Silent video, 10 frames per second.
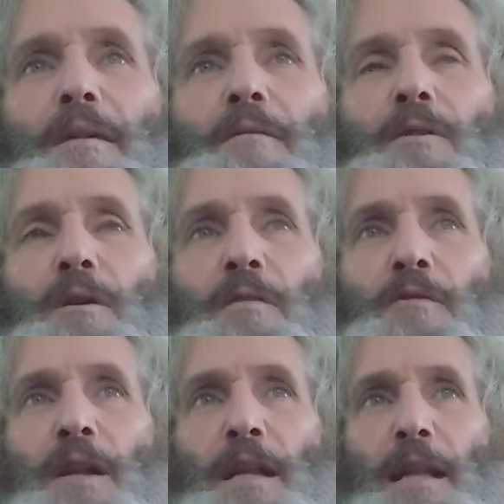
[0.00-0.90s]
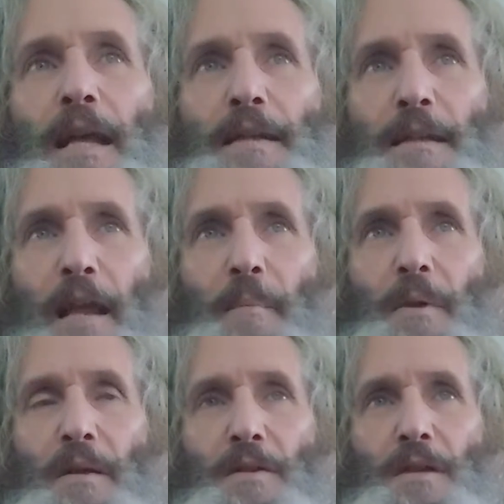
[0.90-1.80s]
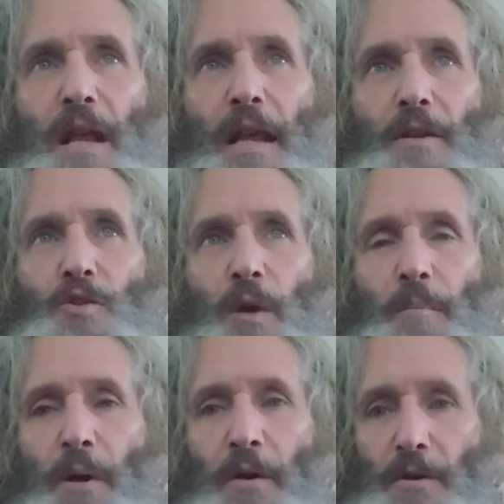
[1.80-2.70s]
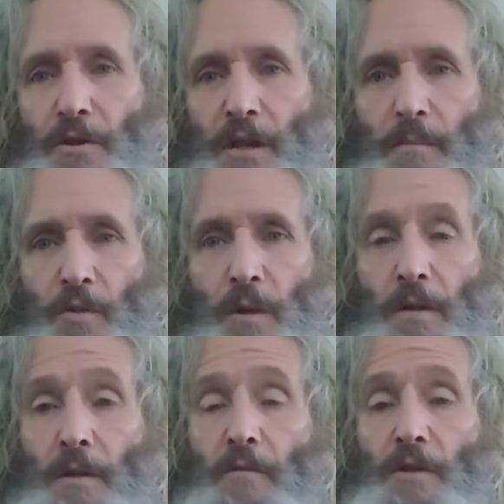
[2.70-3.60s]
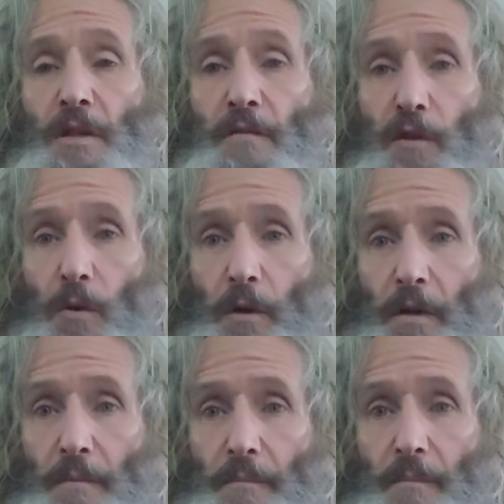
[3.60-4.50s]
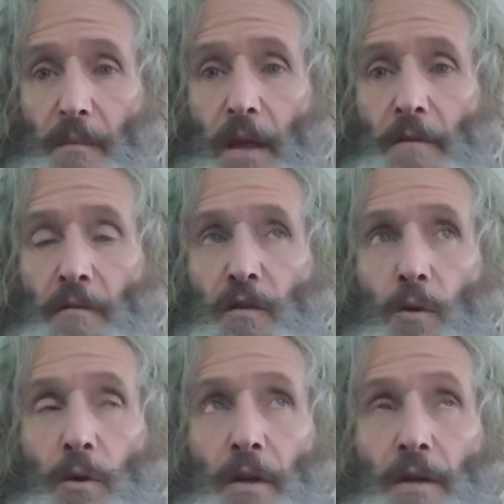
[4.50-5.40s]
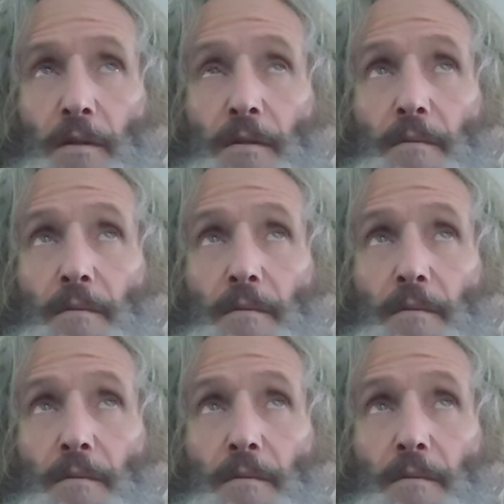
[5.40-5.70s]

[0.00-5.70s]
Florida-Friendly Landscape is a joint partnership between the University of Florida and the Florida